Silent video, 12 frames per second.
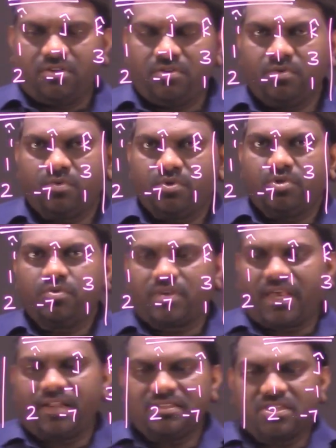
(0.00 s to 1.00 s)
You
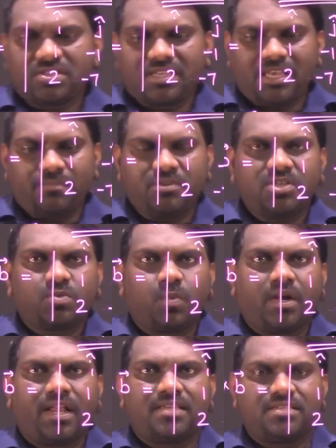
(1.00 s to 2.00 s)
can just keep this
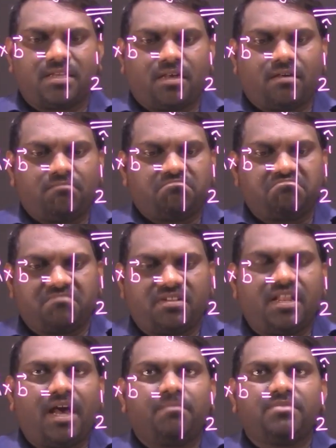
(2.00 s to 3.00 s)
one as a
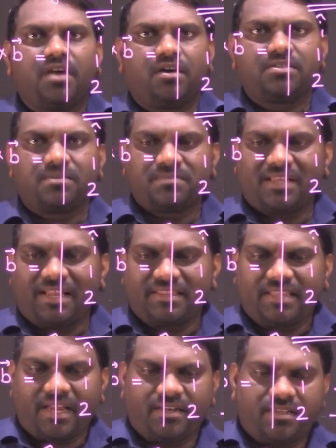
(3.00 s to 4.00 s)
lambda or something
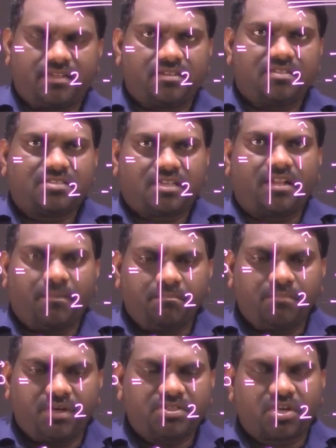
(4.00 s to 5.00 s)
like that dear. It's a
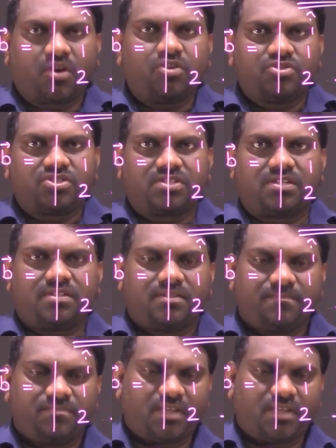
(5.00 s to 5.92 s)
number, it's a constant.